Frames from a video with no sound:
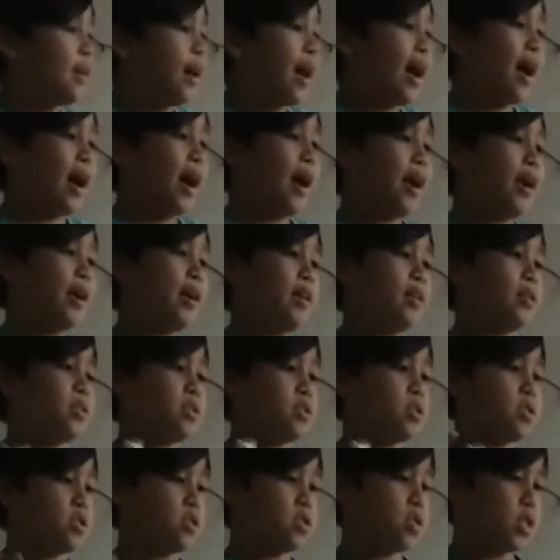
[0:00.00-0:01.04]
uh, it's
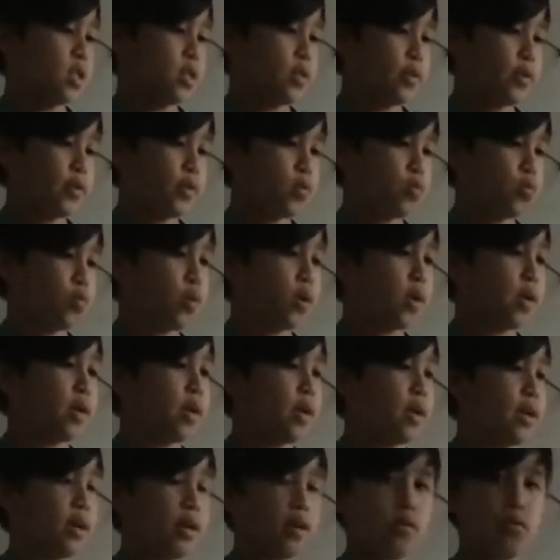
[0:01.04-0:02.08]
a series one,
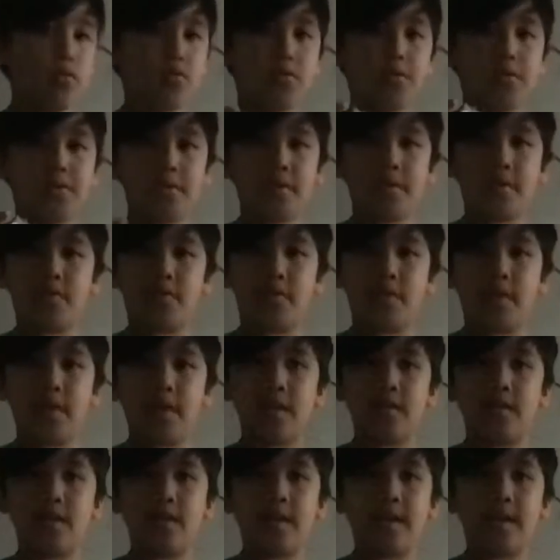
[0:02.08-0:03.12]
and we'll, we're
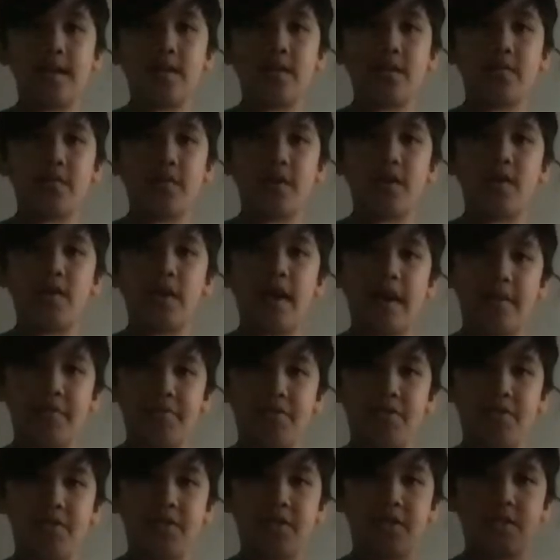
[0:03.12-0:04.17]
not going to end the video
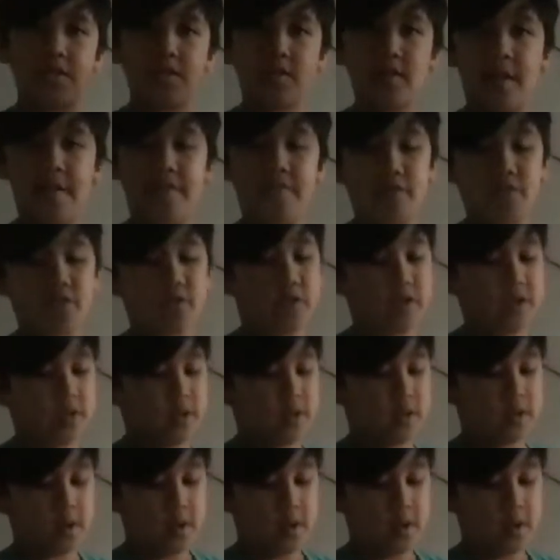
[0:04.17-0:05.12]
after just after this.